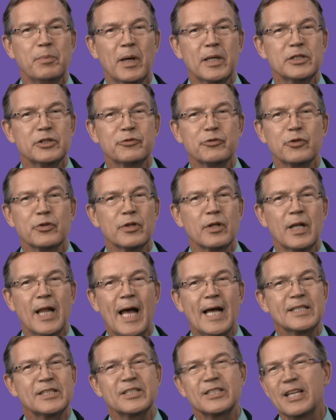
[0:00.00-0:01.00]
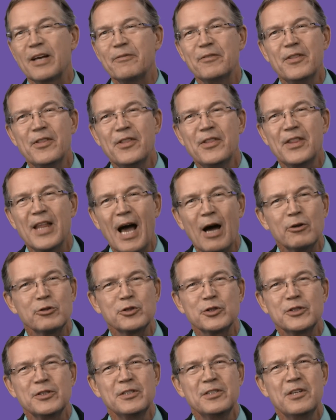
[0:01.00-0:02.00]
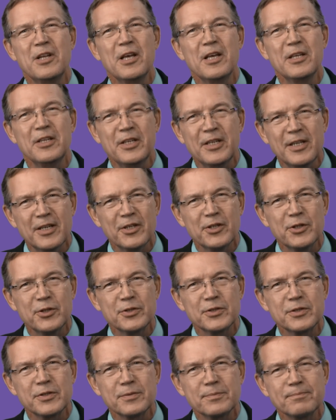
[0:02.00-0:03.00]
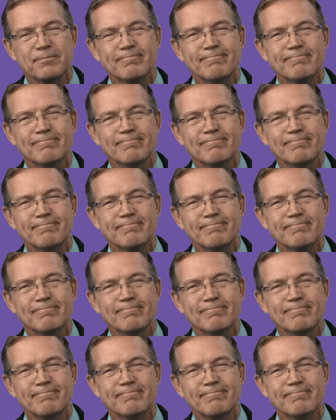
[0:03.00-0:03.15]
much for the last 7,000 years.